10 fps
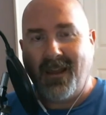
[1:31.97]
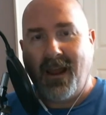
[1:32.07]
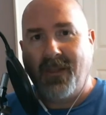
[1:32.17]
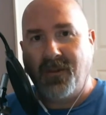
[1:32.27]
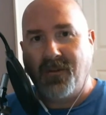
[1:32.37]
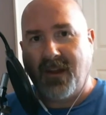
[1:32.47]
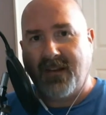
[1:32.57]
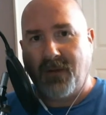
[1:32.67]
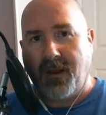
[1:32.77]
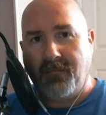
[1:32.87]
and then you
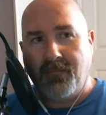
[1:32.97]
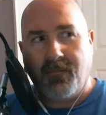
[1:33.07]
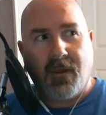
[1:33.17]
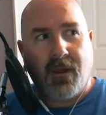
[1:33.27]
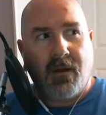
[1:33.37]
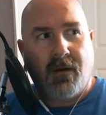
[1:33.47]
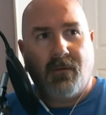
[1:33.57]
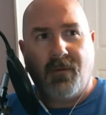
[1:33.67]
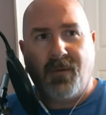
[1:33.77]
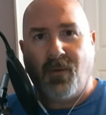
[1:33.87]
guys went,
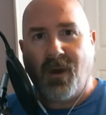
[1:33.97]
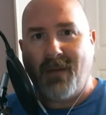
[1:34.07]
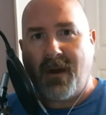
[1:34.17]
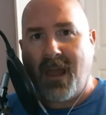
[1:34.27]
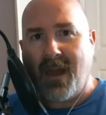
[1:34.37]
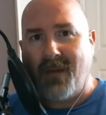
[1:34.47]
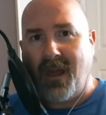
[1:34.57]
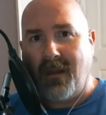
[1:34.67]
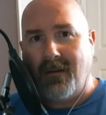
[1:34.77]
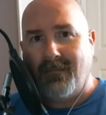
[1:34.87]
well, but what about anime?